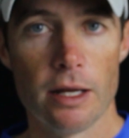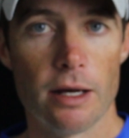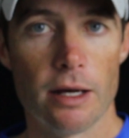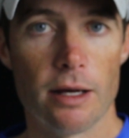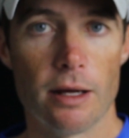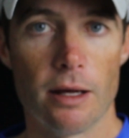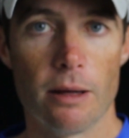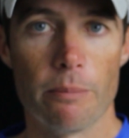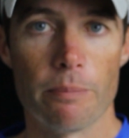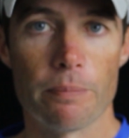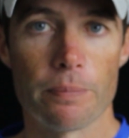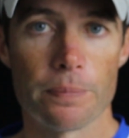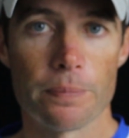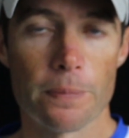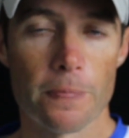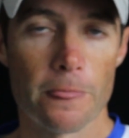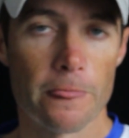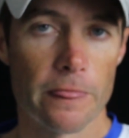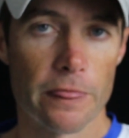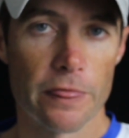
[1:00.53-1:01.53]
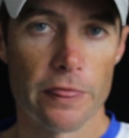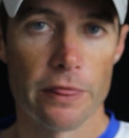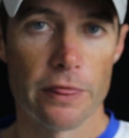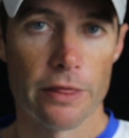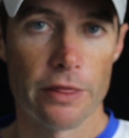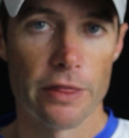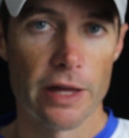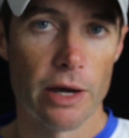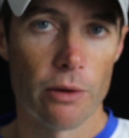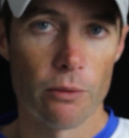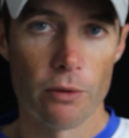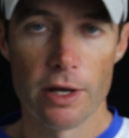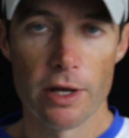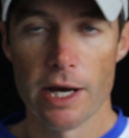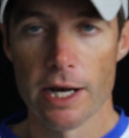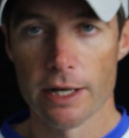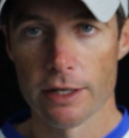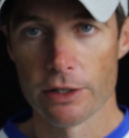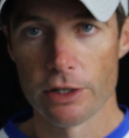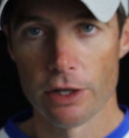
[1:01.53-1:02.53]
Um, that
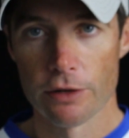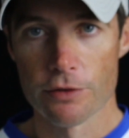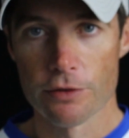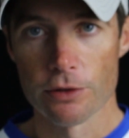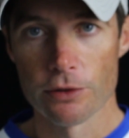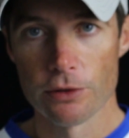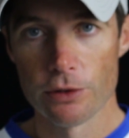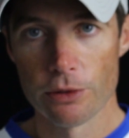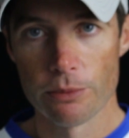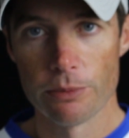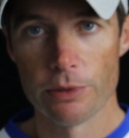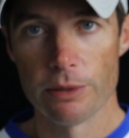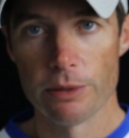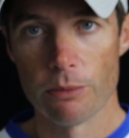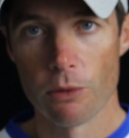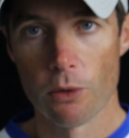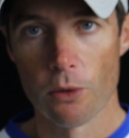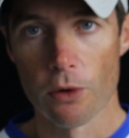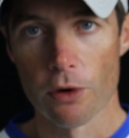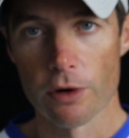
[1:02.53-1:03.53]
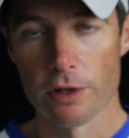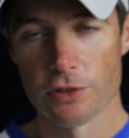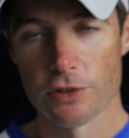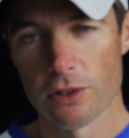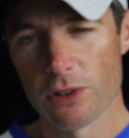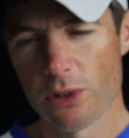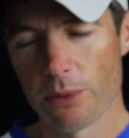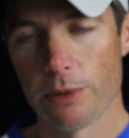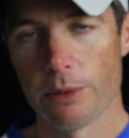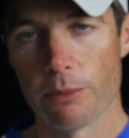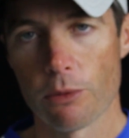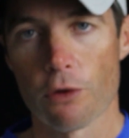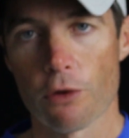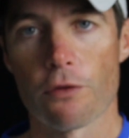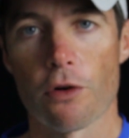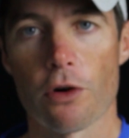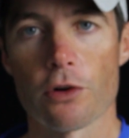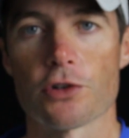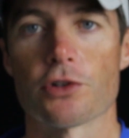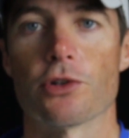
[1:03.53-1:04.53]
way I can cover a little bit more. It's a little bit
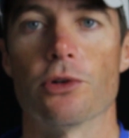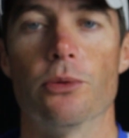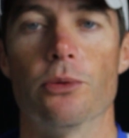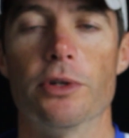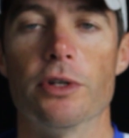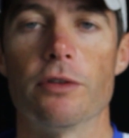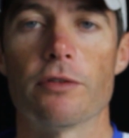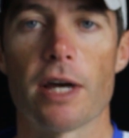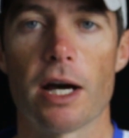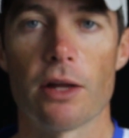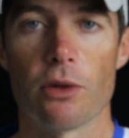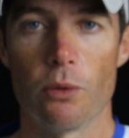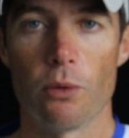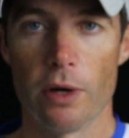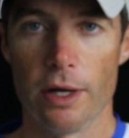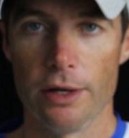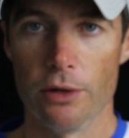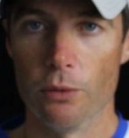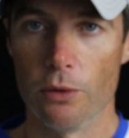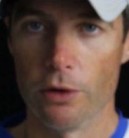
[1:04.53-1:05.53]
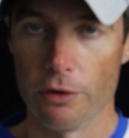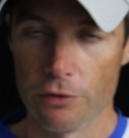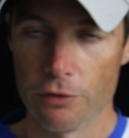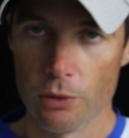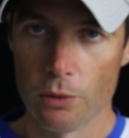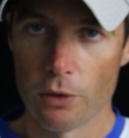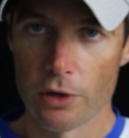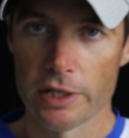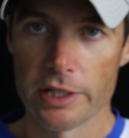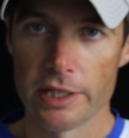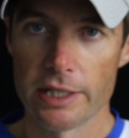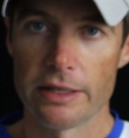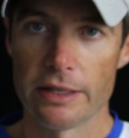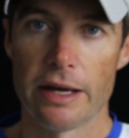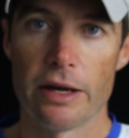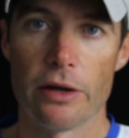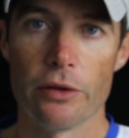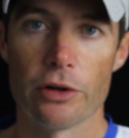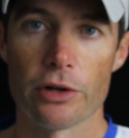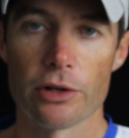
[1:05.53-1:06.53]
more versatile when you've got the weighted one. If you want to get
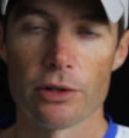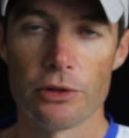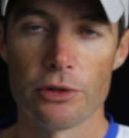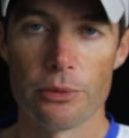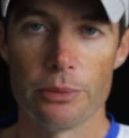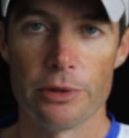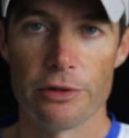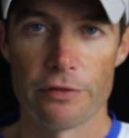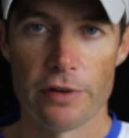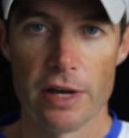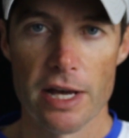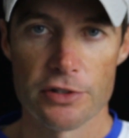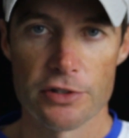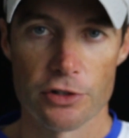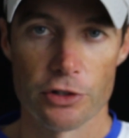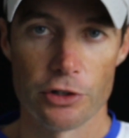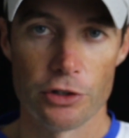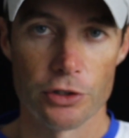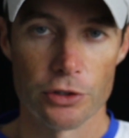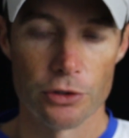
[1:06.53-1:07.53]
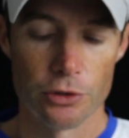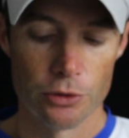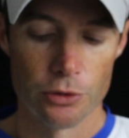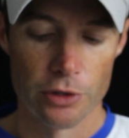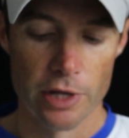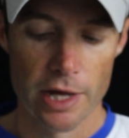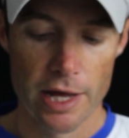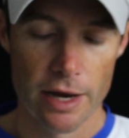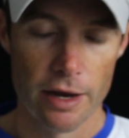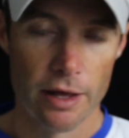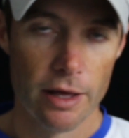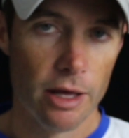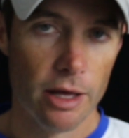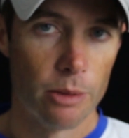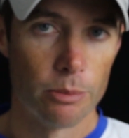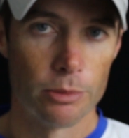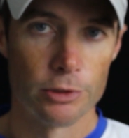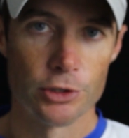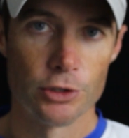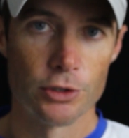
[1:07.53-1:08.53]
down there a little bit faster, you can do
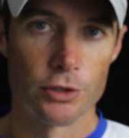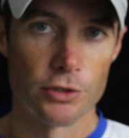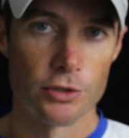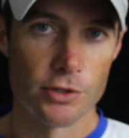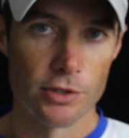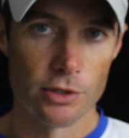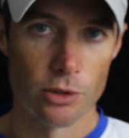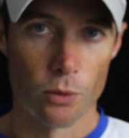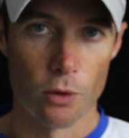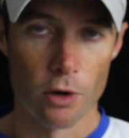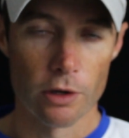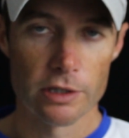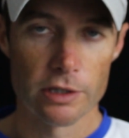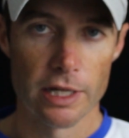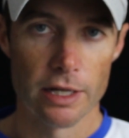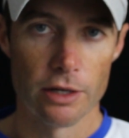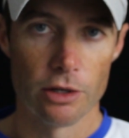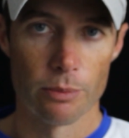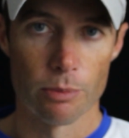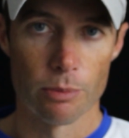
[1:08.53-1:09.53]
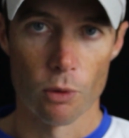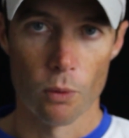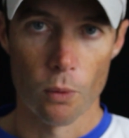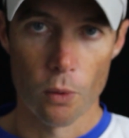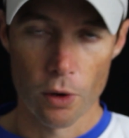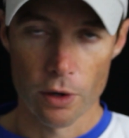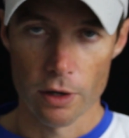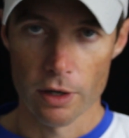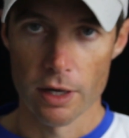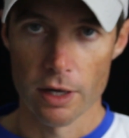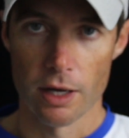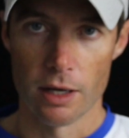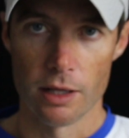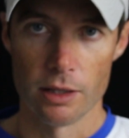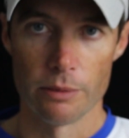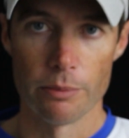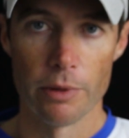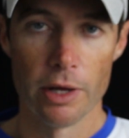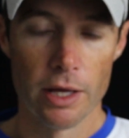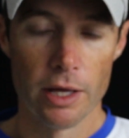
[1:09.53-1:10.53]
that, but you can still work that upper water
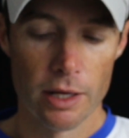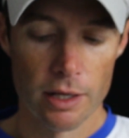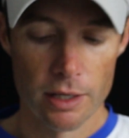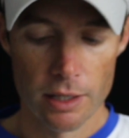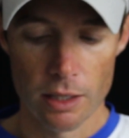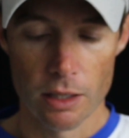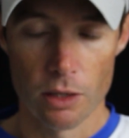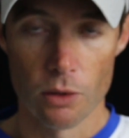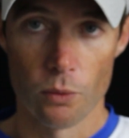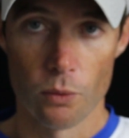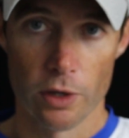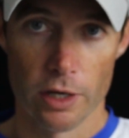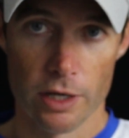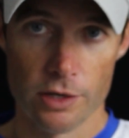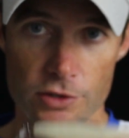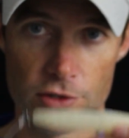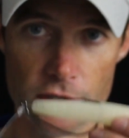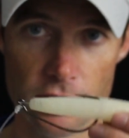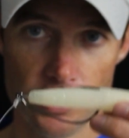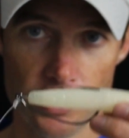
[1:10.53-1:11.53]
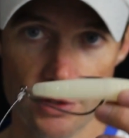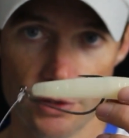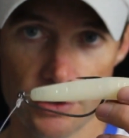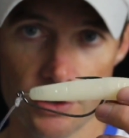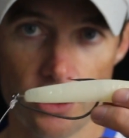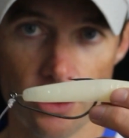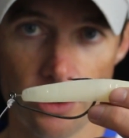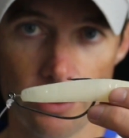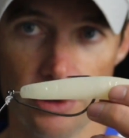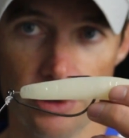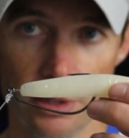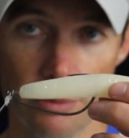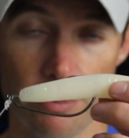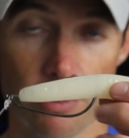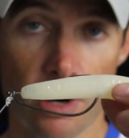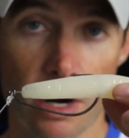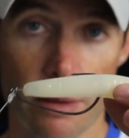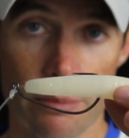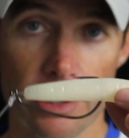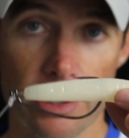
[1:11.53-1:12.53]
column. Uh, whereas this is going to be
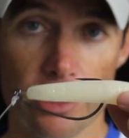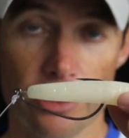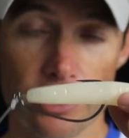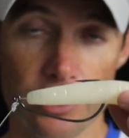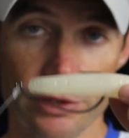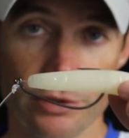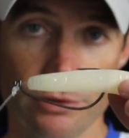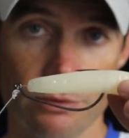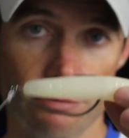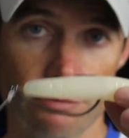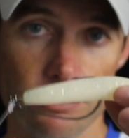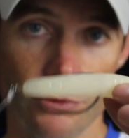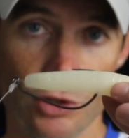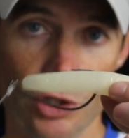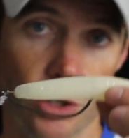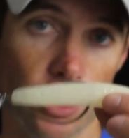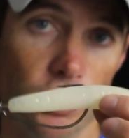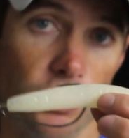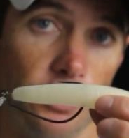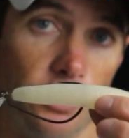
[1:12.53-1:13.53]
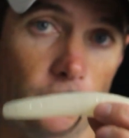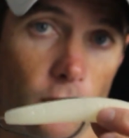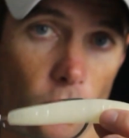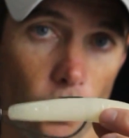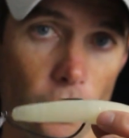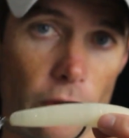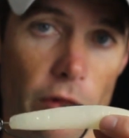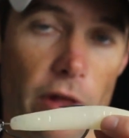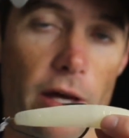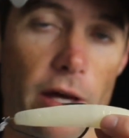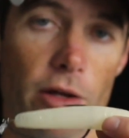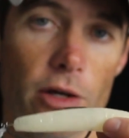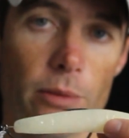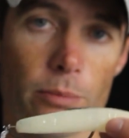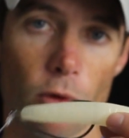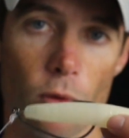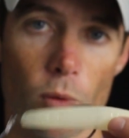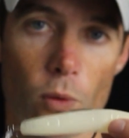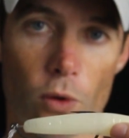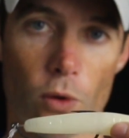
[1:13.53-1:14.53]
primarily just for that
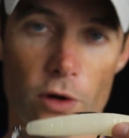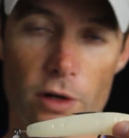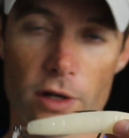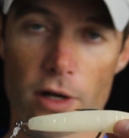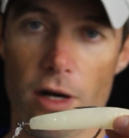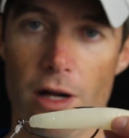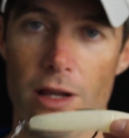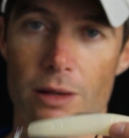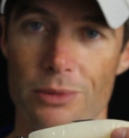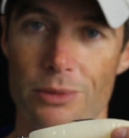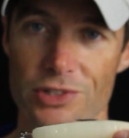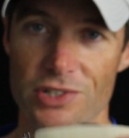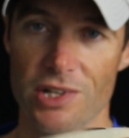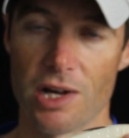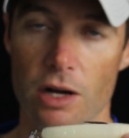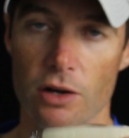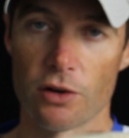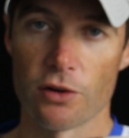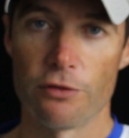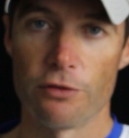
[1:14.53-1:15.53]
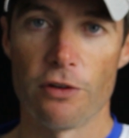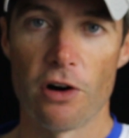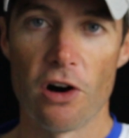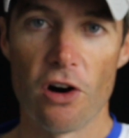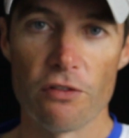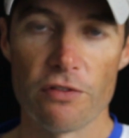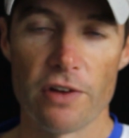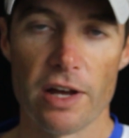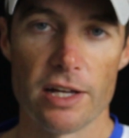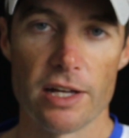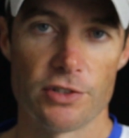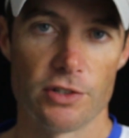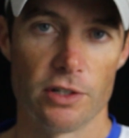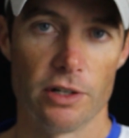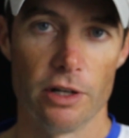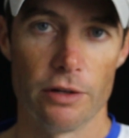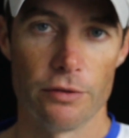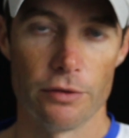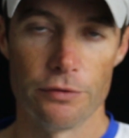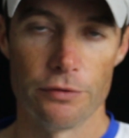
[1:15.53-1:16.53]
upper water column. It's not going to fall fast
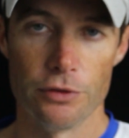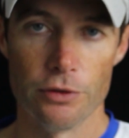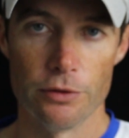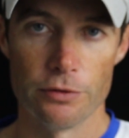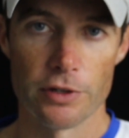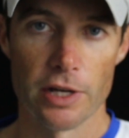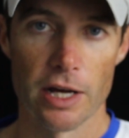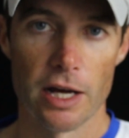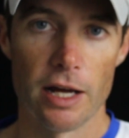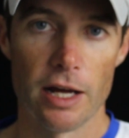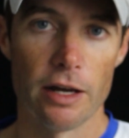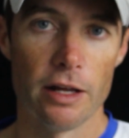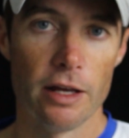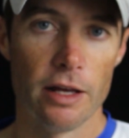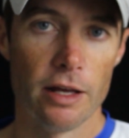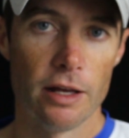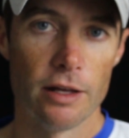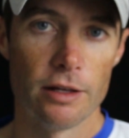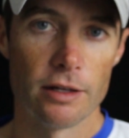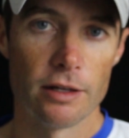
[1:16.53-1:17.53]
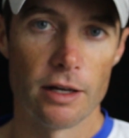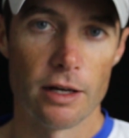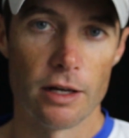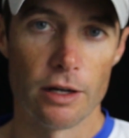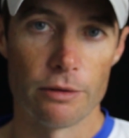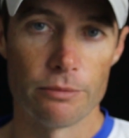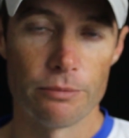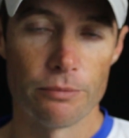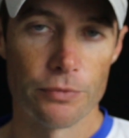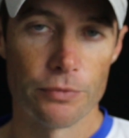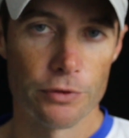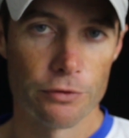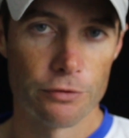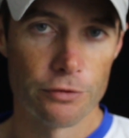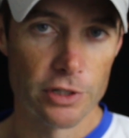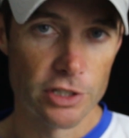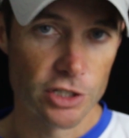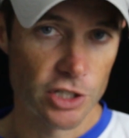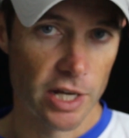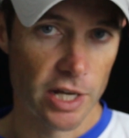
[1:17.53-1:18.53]
enough if you've got uh,
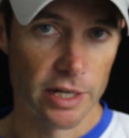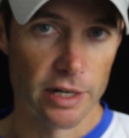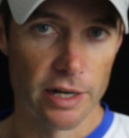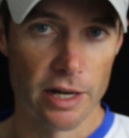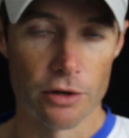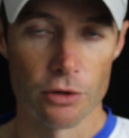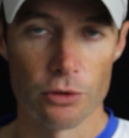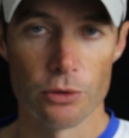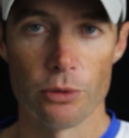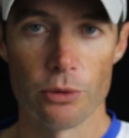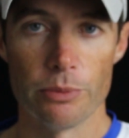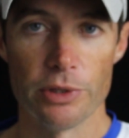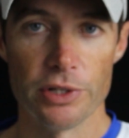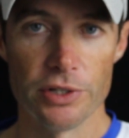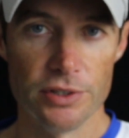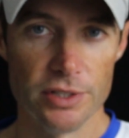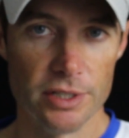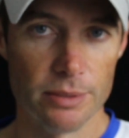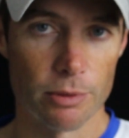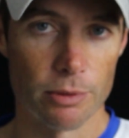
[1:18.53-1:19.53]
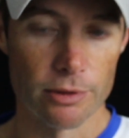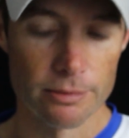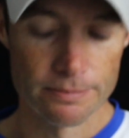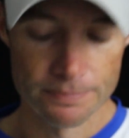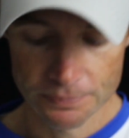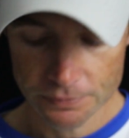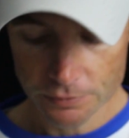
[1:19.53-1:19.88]
fish hanging out a little bit deeper.